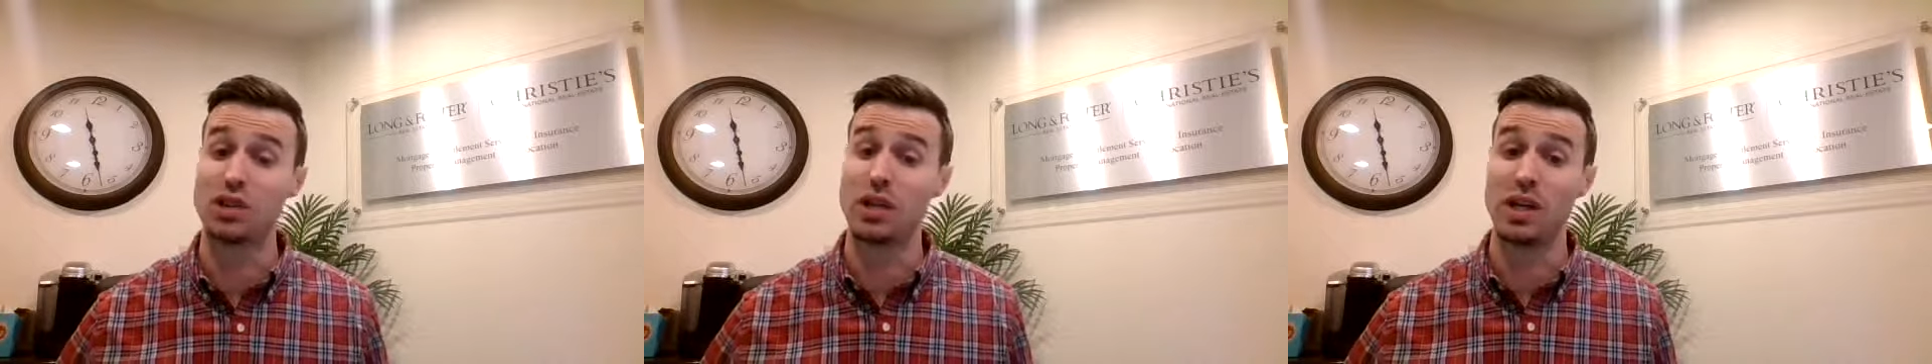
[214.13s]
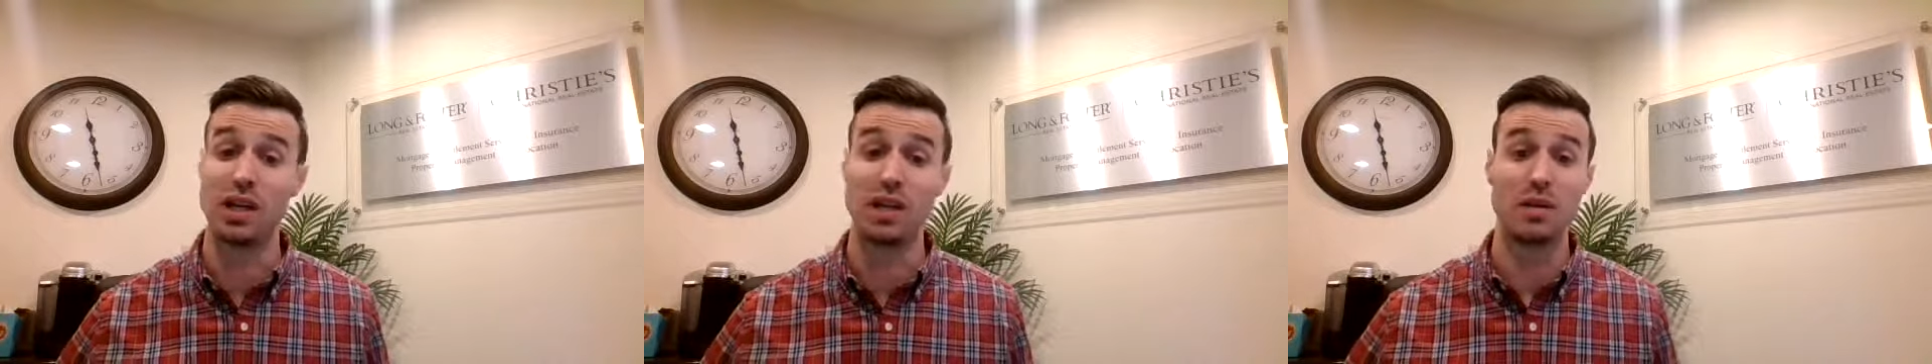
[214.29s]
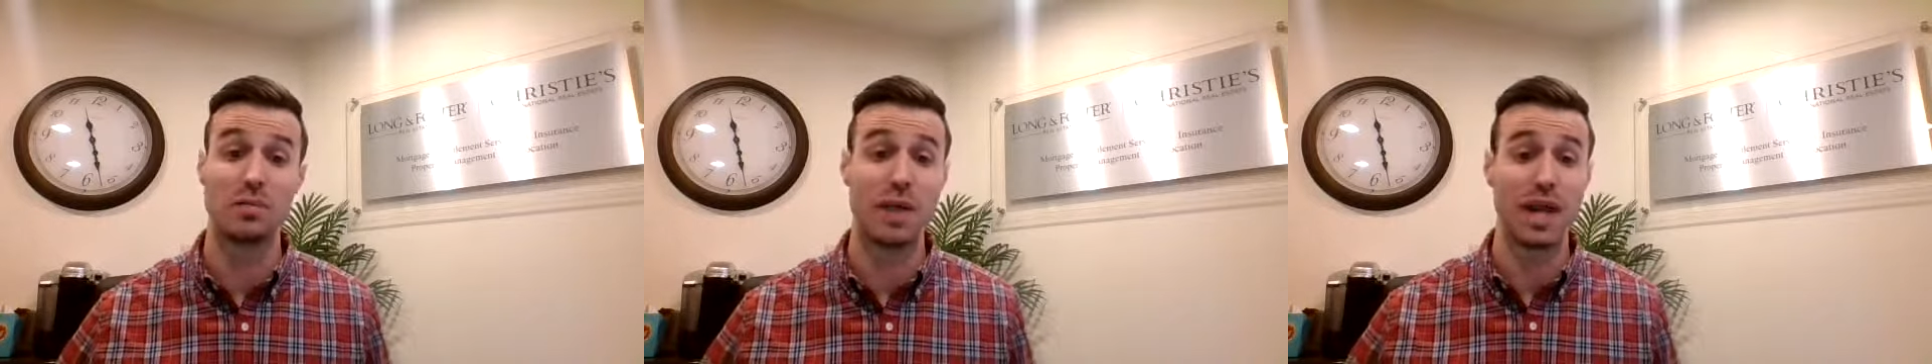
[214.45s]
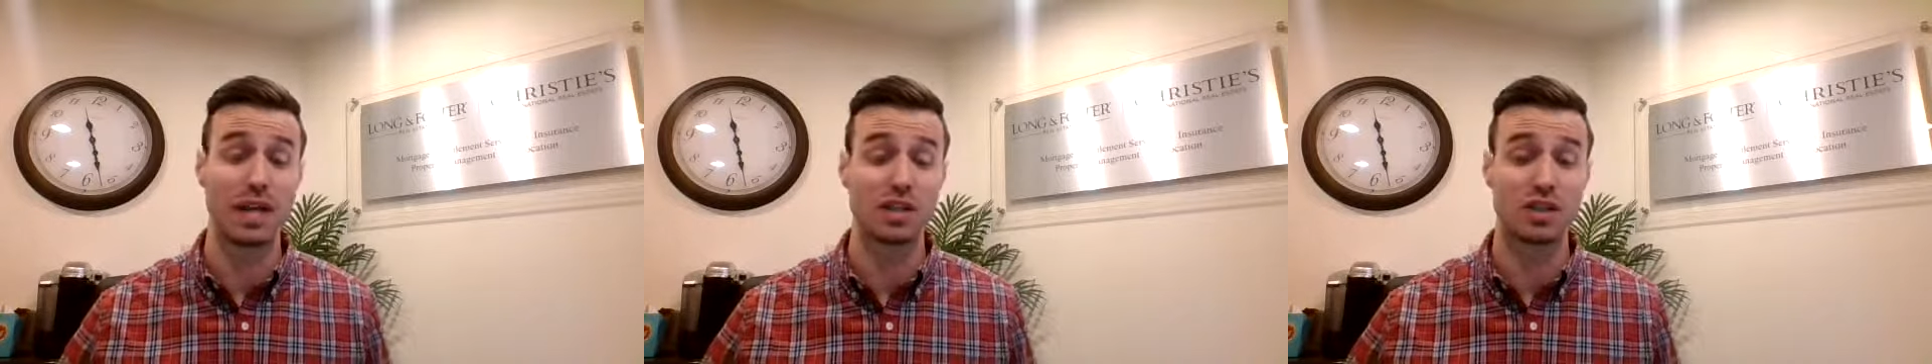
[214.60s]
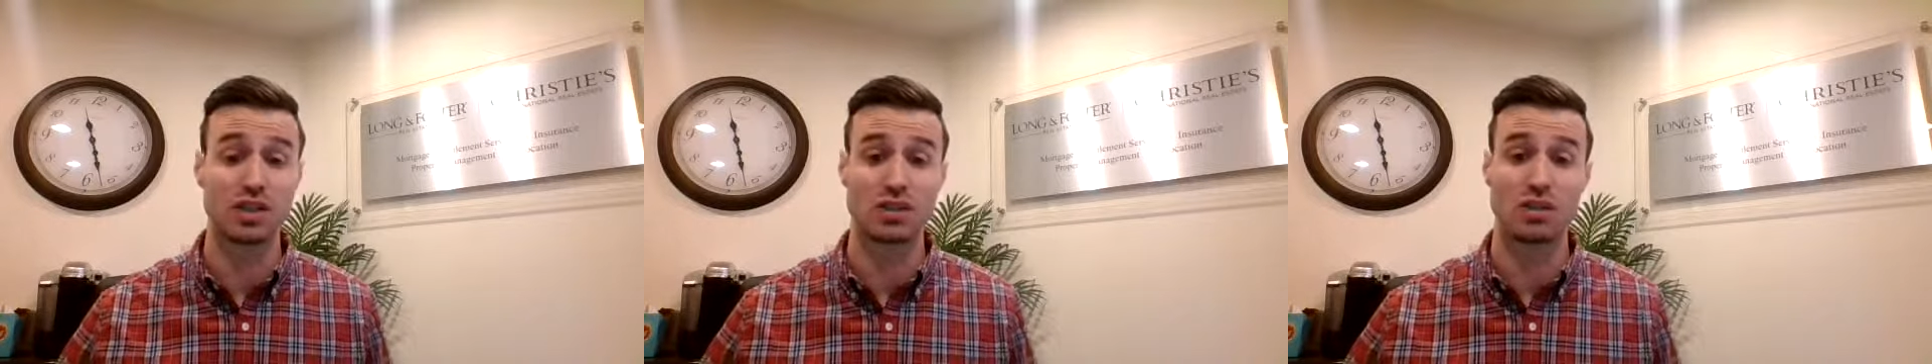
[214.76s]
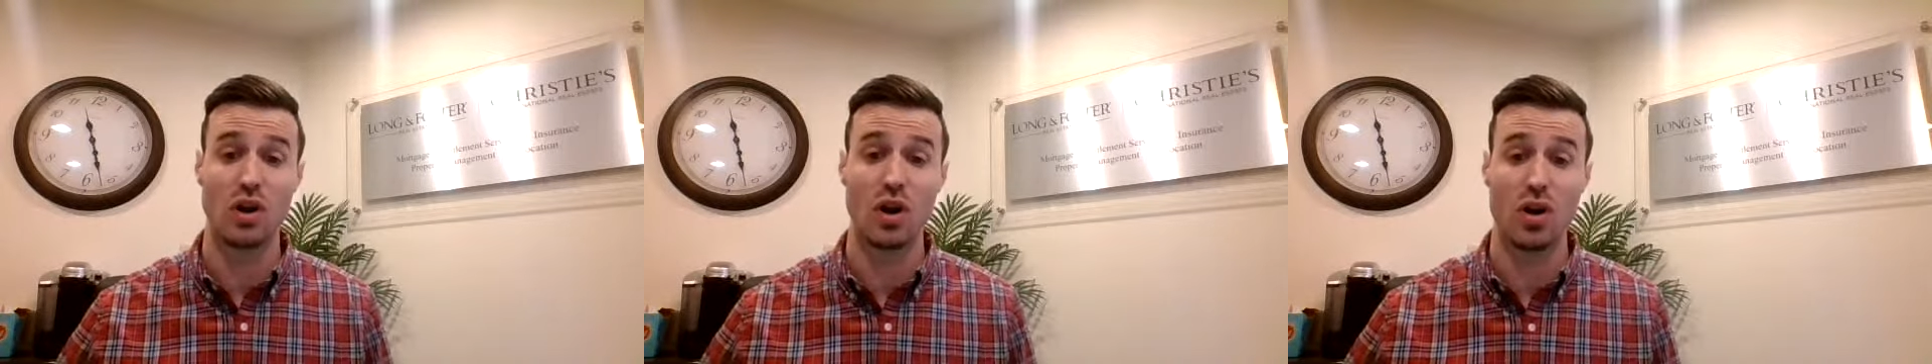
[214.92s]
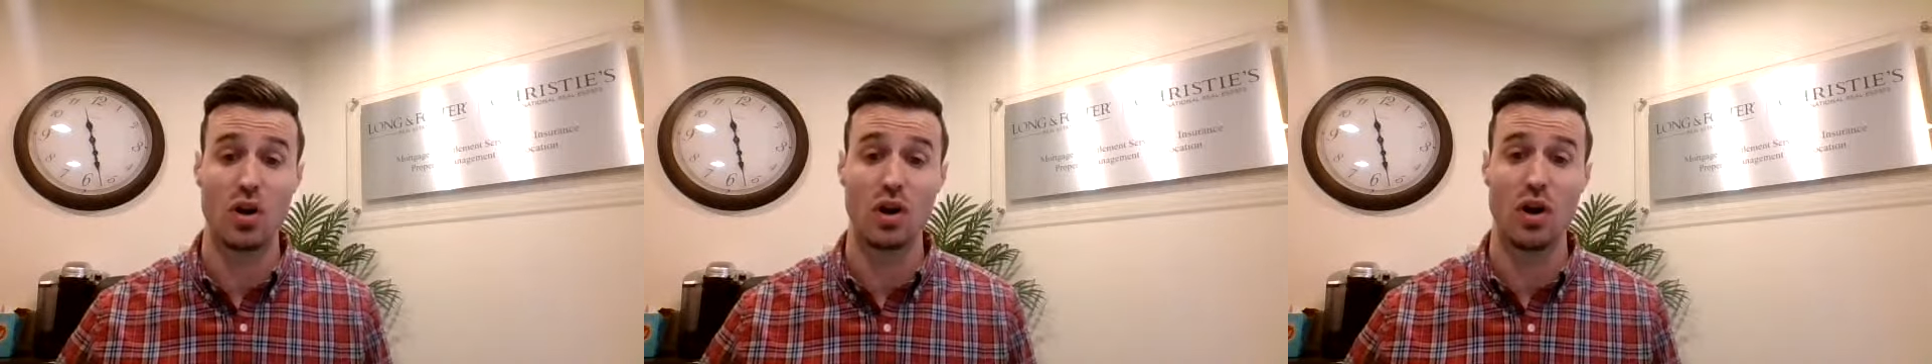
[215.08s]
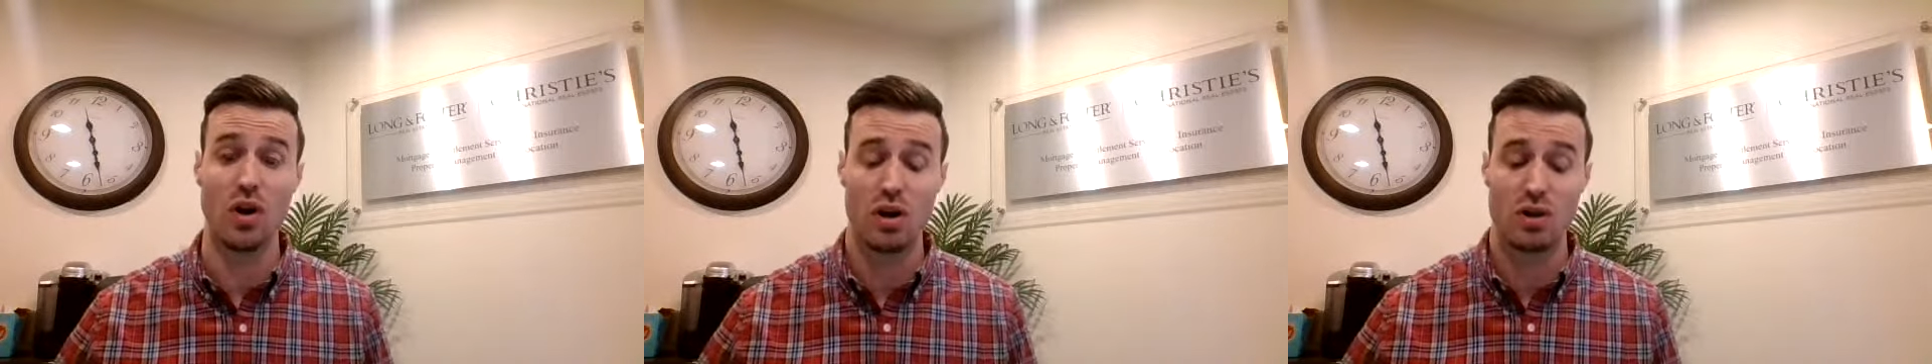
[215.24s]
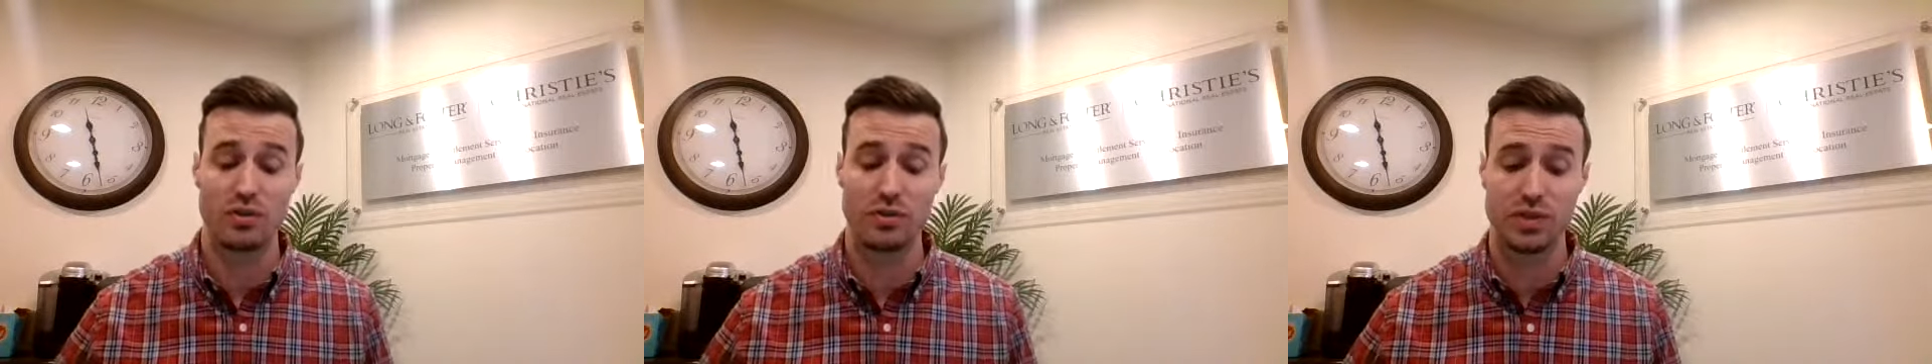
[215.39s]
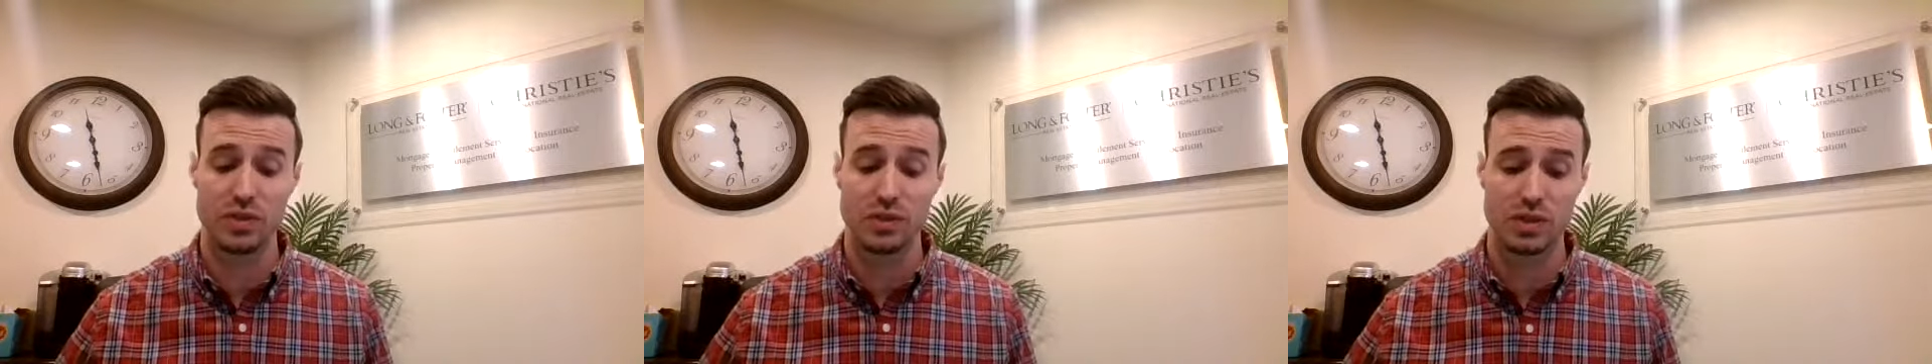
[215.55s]
You need to make strong
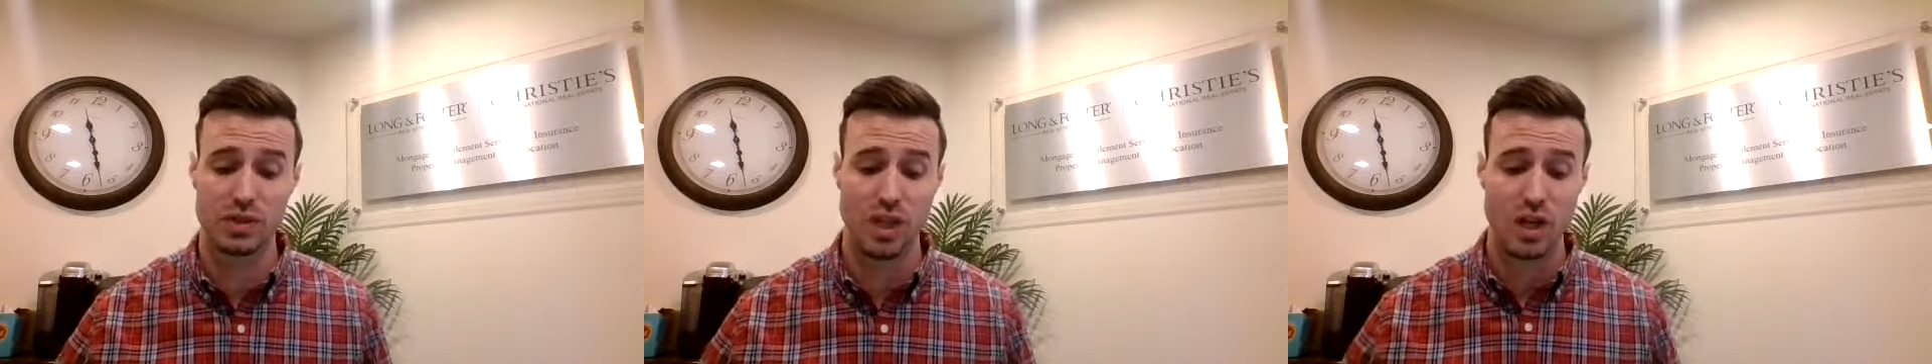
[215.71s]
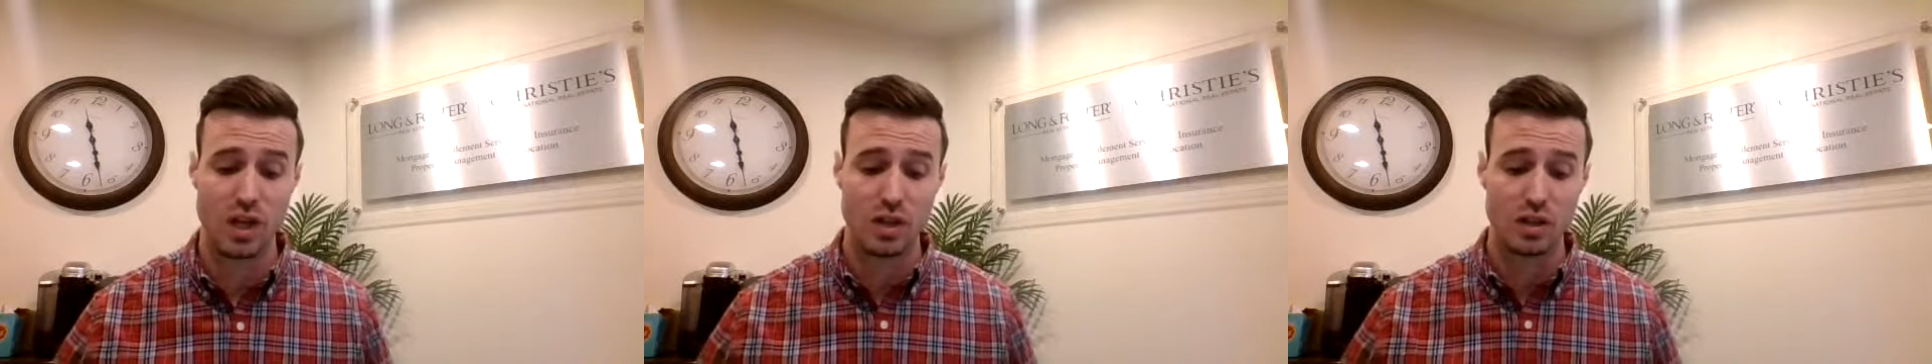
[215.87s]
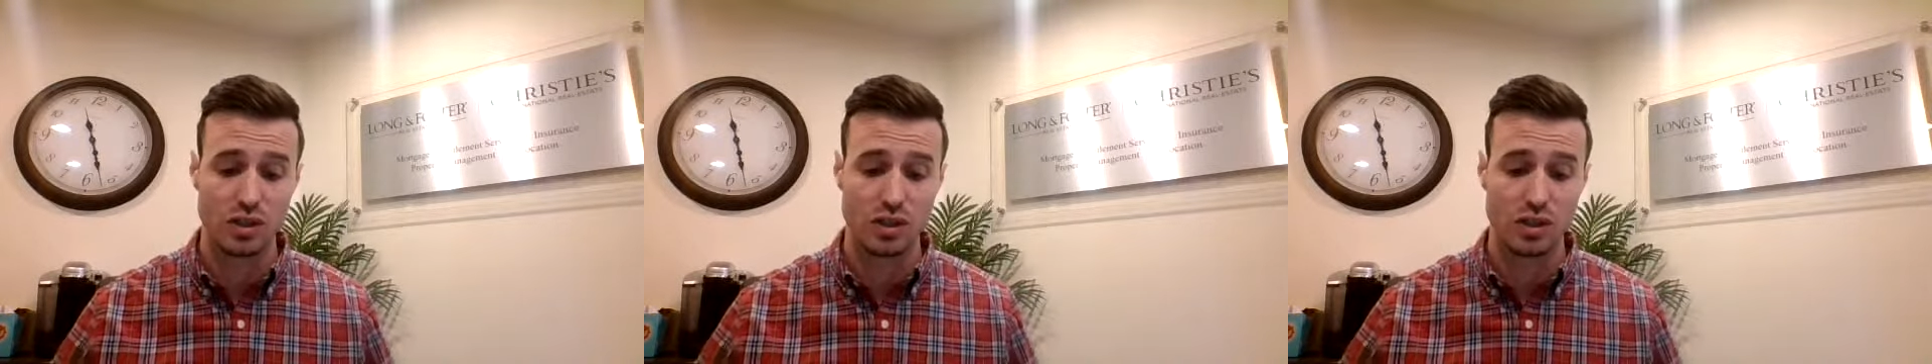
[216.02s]
offers.